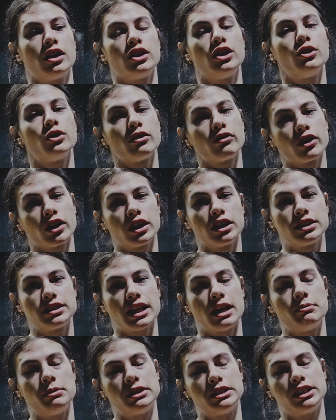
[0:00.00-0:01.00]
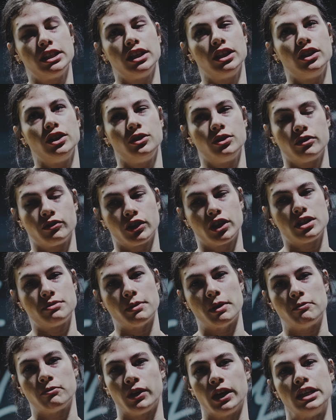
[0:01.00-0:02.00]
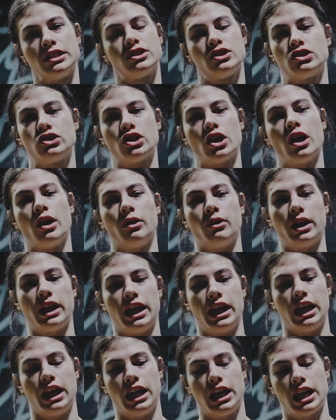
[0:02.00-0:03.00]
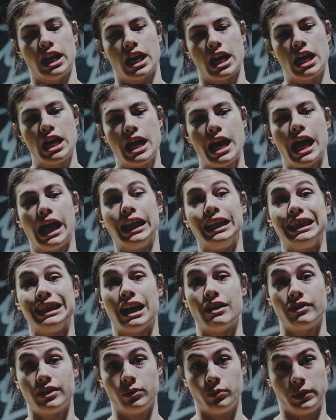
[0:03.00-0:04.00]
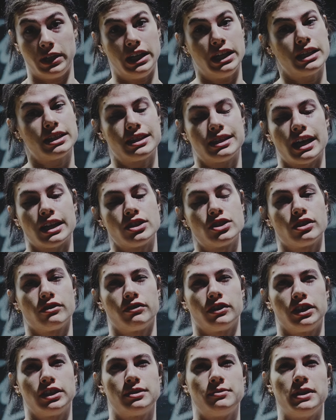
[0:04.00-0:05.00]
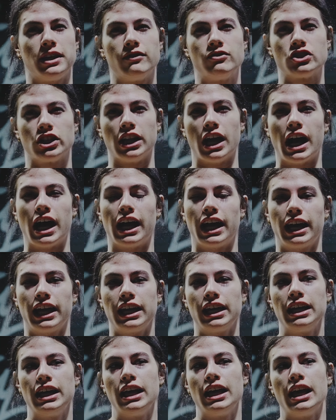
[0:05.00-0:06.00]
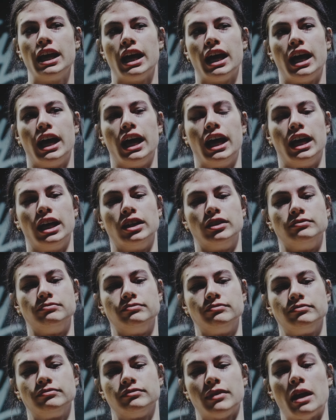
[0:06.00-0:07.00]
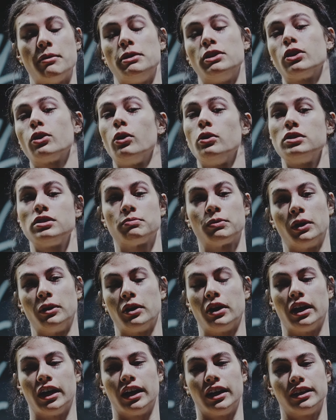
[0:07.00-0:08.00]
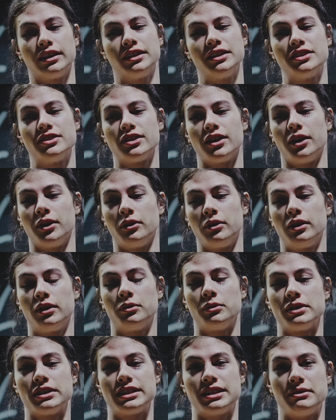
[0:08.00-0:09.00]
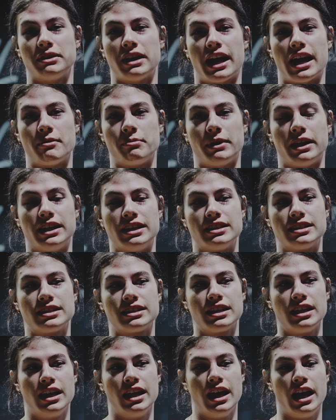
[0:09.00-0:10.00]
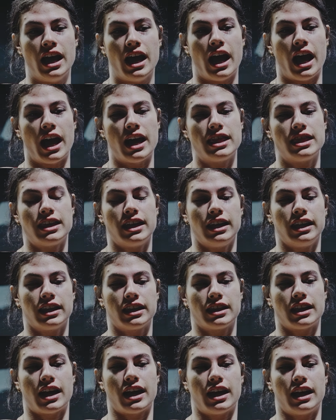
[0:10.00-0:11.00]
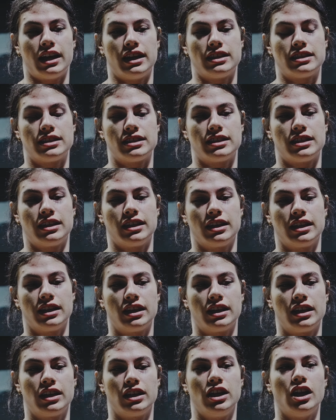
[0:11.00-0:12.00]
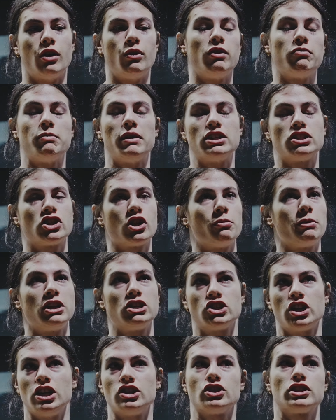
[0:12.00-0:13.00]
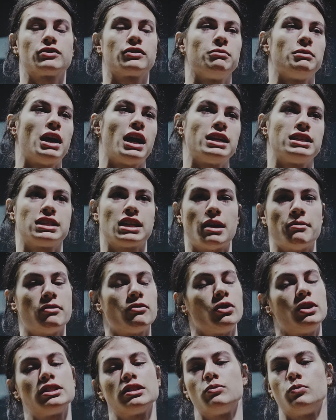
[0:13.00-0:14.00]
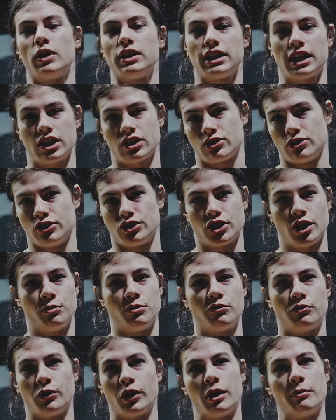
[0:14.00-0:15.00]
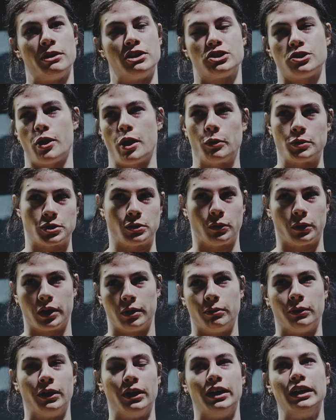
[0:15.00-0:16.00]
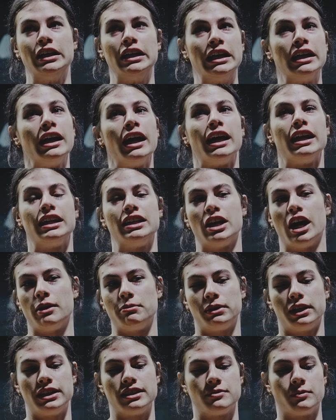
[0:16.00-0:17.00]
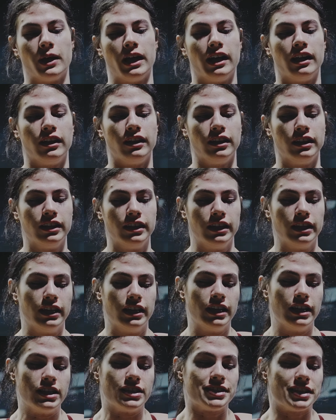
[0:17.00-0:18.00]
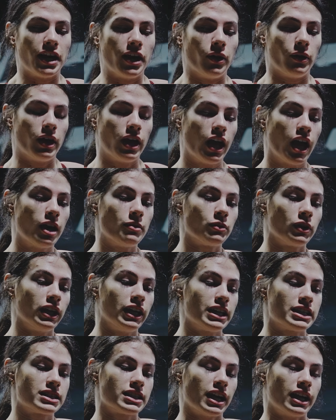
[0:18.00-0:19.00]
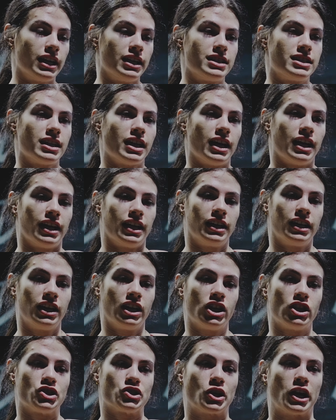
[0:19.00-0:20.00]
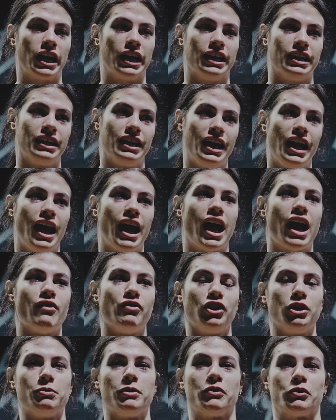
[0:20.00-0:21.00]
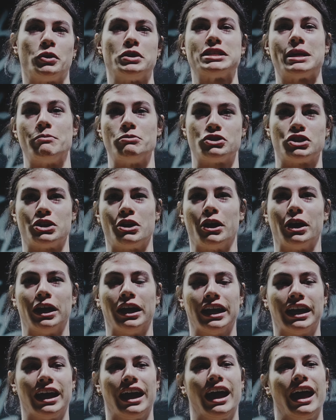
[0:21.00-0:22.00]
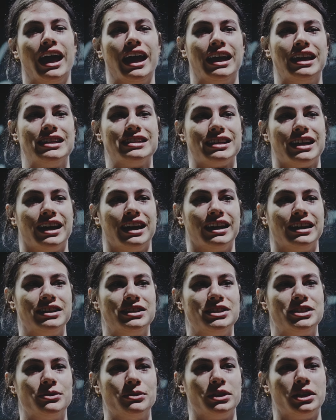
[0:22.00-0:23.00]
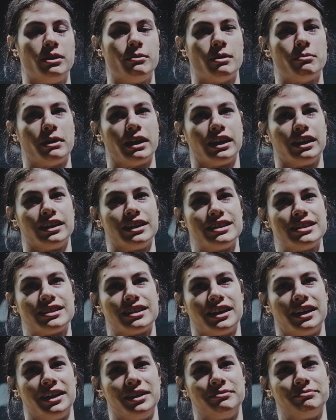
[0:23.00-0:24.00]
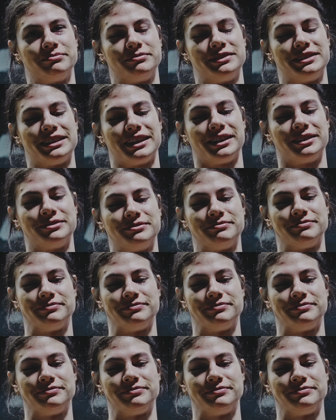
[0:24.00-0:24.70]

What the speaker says: NPC Universe Bev France show in 11 weeks. That's the first week of July. I mean, the goal is pro card, so we'll see what happens. I think that, we've made so many changes from last time. I've only done 1 national show before. My showing was horrible. I did not place well. So I'm really excited to try and have a little bit of a redemption arc and do a little bit better this time, so.